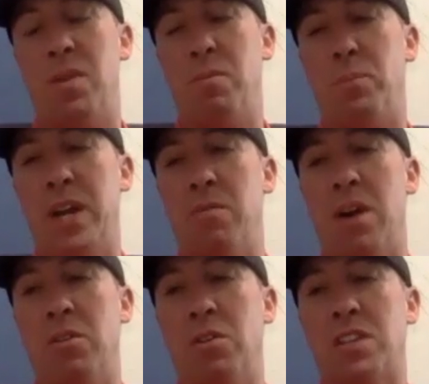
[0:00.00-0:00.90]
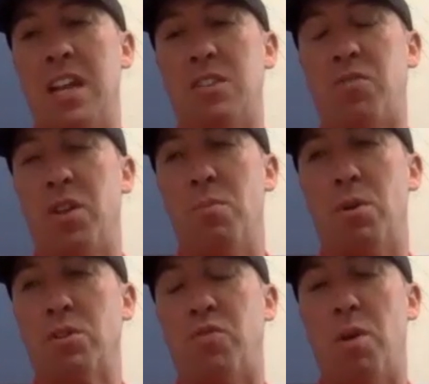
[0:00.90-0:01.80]
being around those kids for their
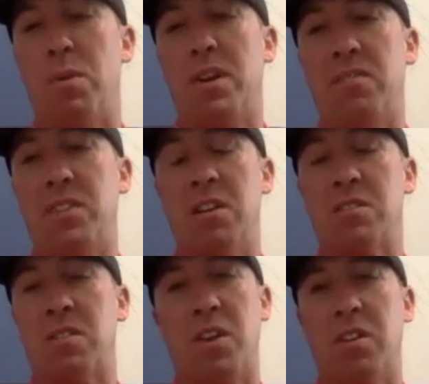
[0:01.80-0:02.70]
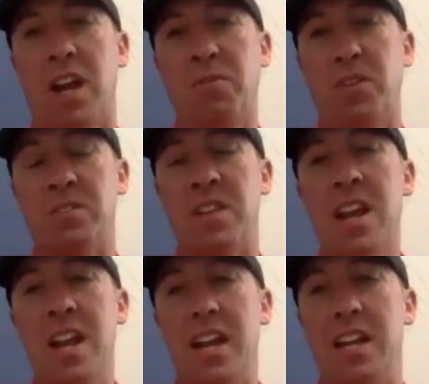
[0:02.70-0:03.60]
most formative years of their life
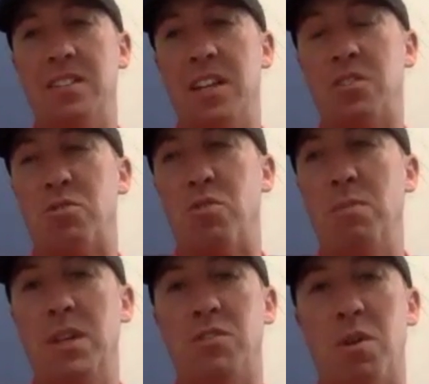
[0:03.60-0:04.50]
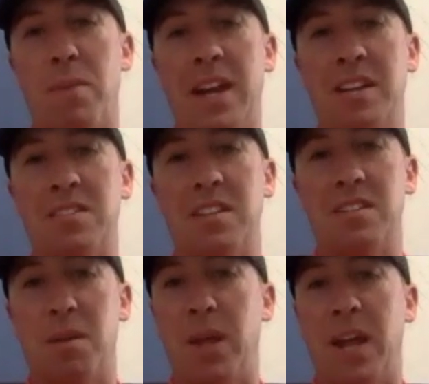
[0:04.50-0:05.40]
is extremely tremendous, and
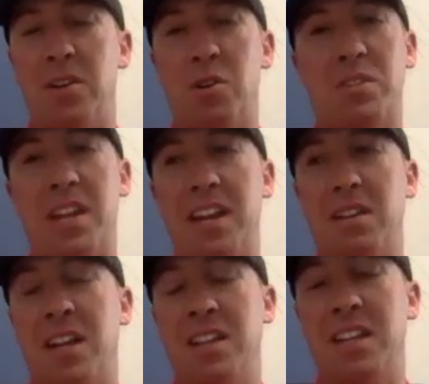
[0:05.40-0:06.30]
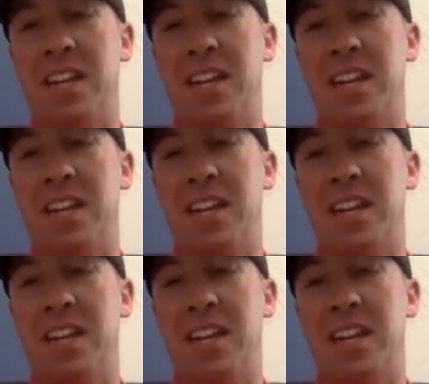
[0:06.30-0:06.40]
something that I don't take lightly.